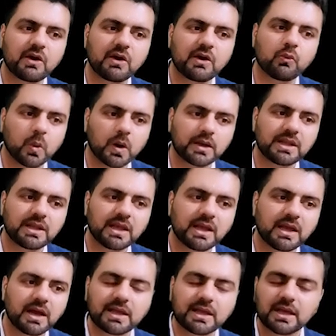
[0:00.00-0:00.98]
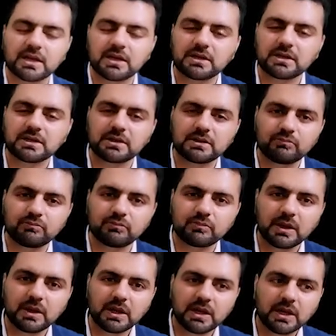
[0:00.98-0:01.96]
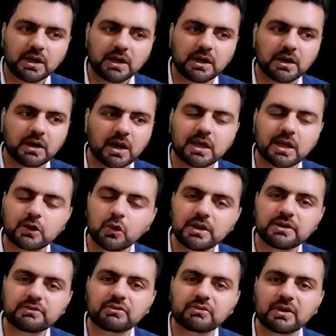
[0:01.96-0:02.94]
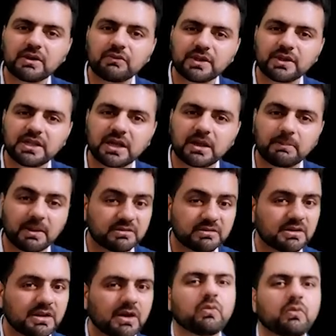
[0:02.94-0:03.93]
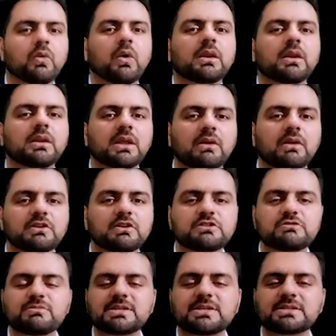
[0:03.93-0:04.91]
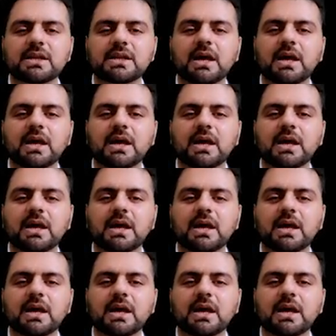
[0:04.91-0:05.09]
1K, I can only trade with the capacity of 1K, which means that I